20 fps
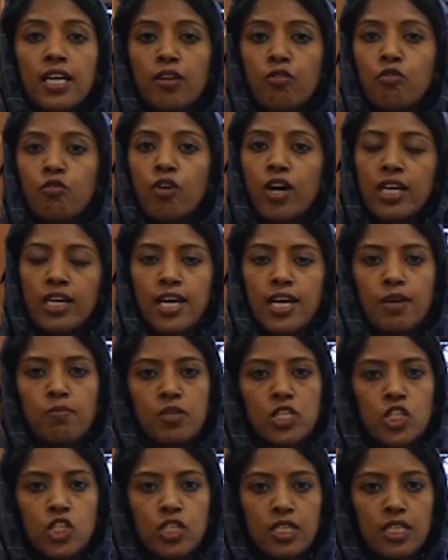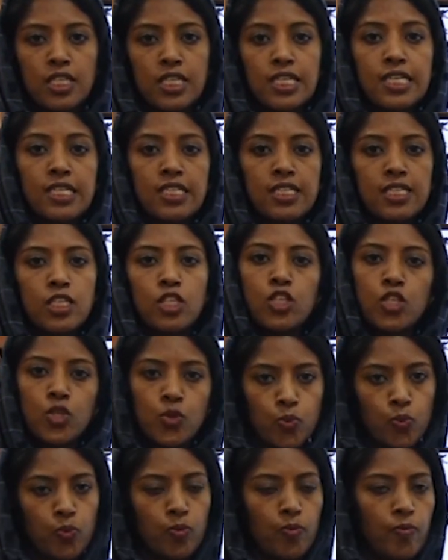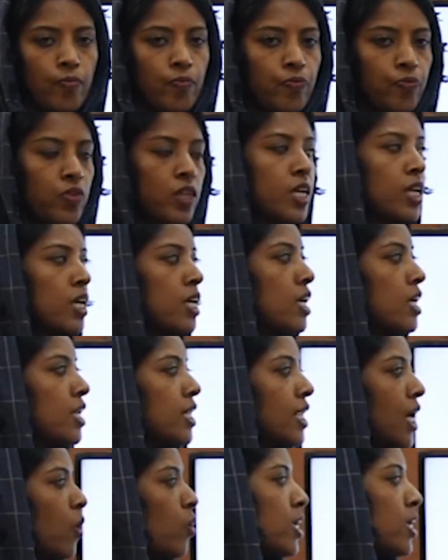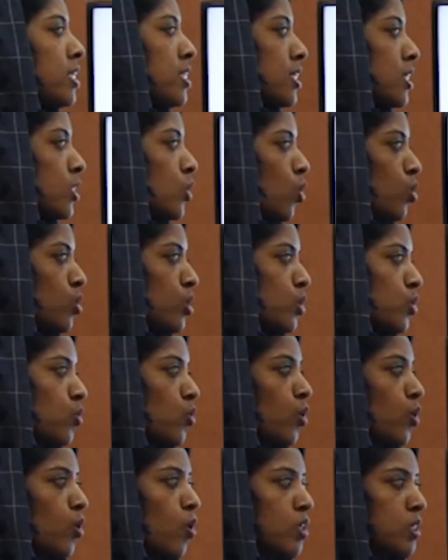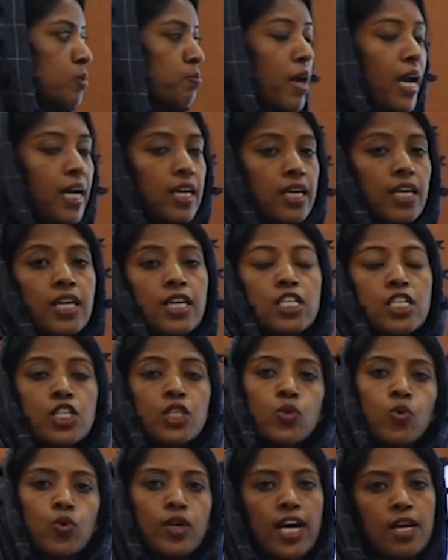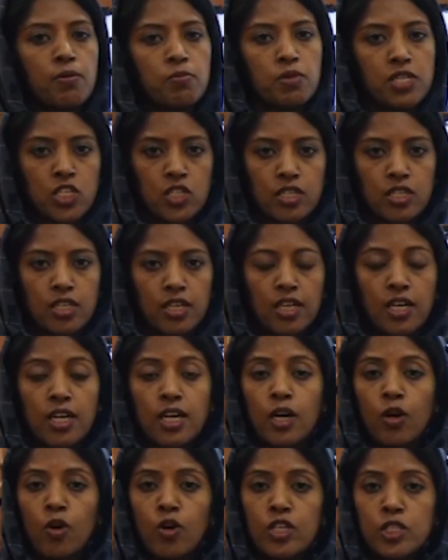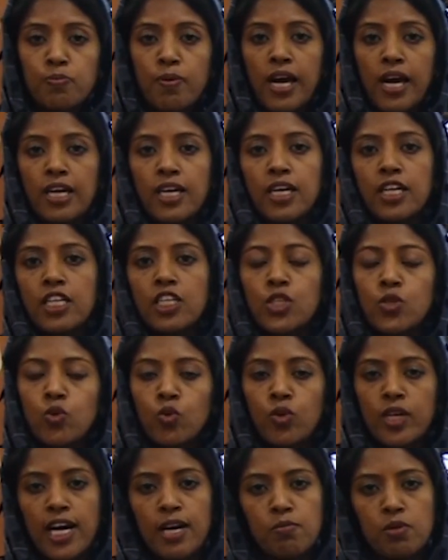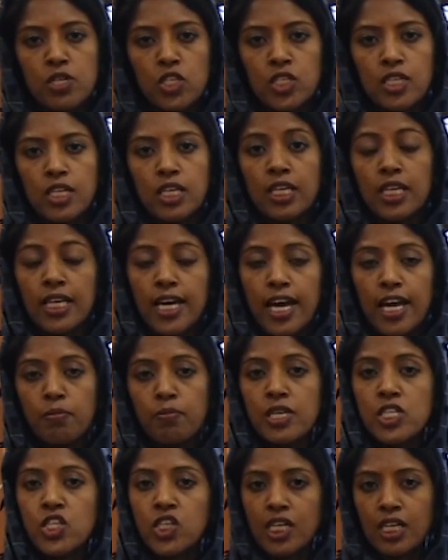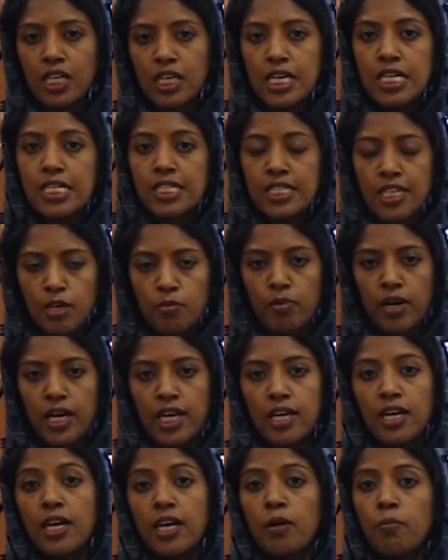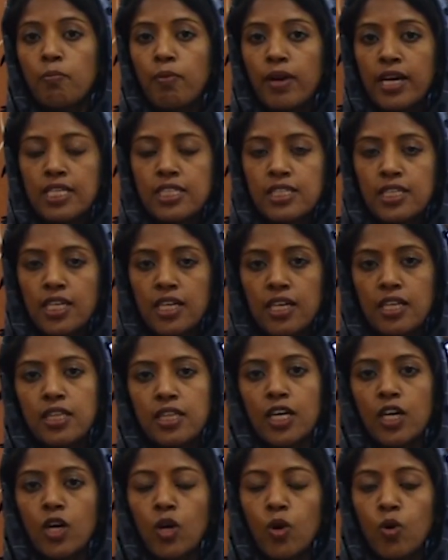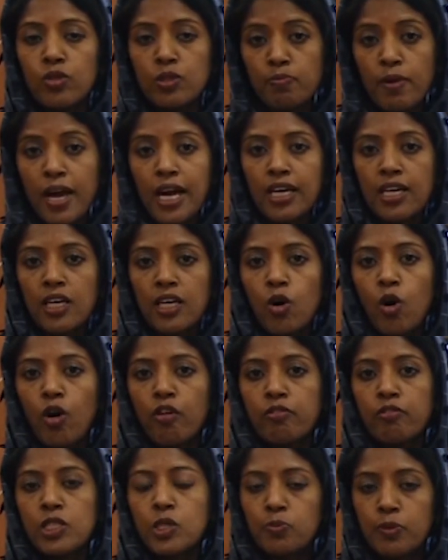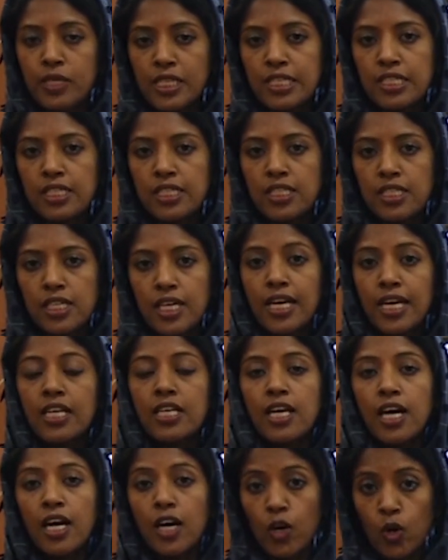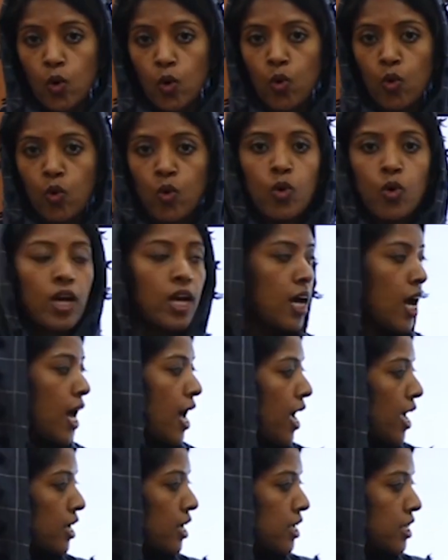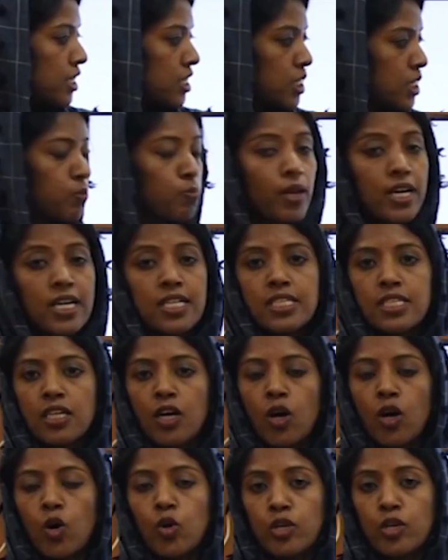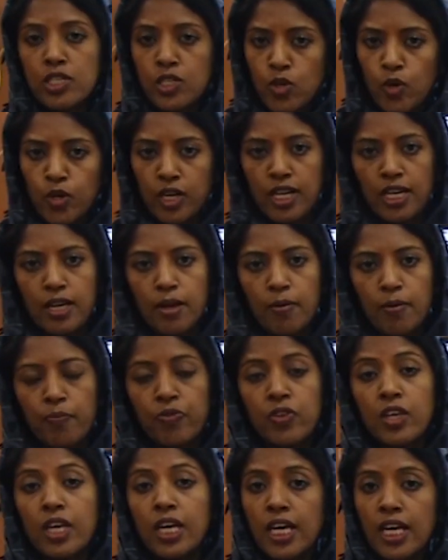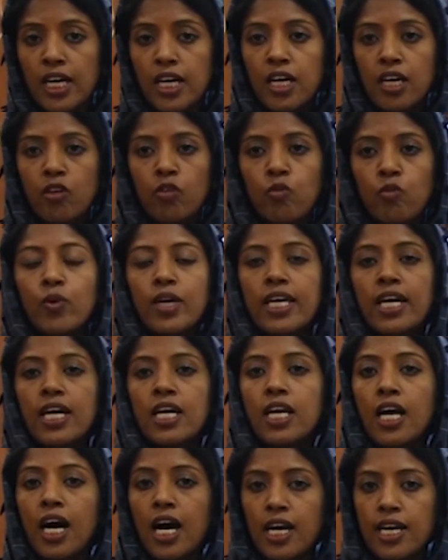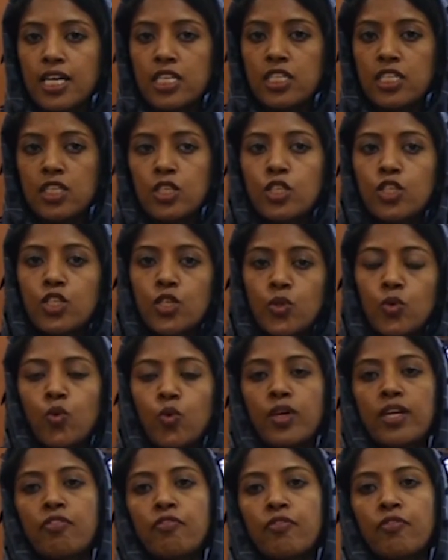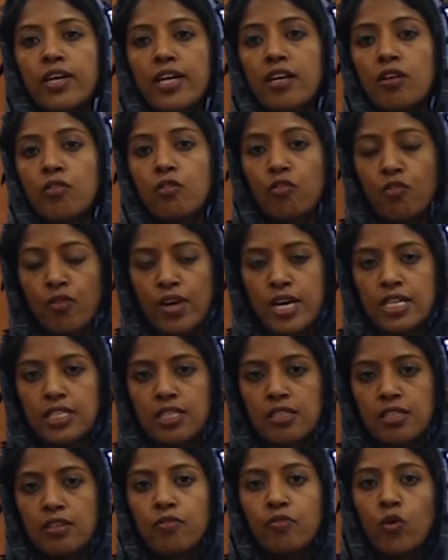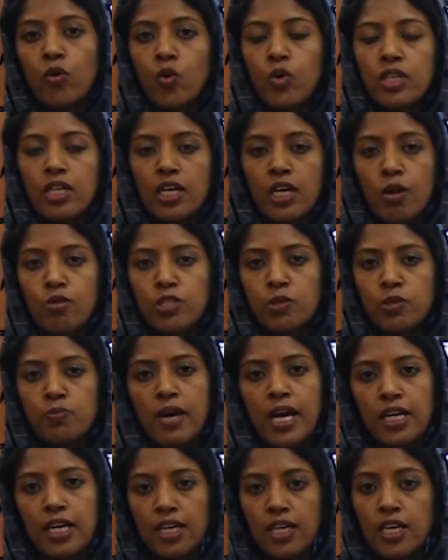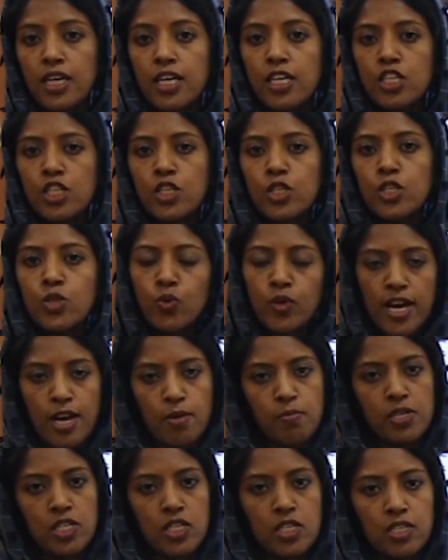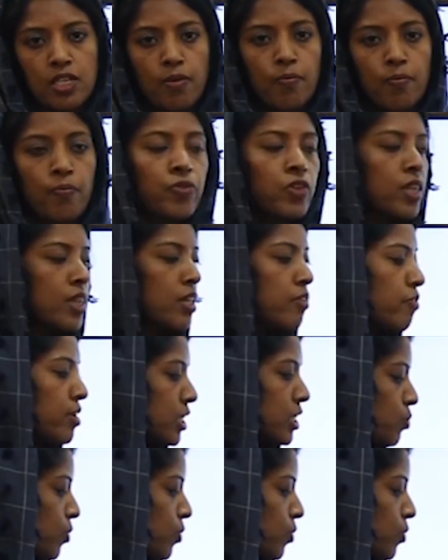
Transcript: in one dimension is 2. Now let us go to close packing in two dimension. Close packing in two dimension can be generated by placing the close packing of spheres in row and it is placed horizontally. Here we can arrange two different ways for the close packing in two dimensions. The first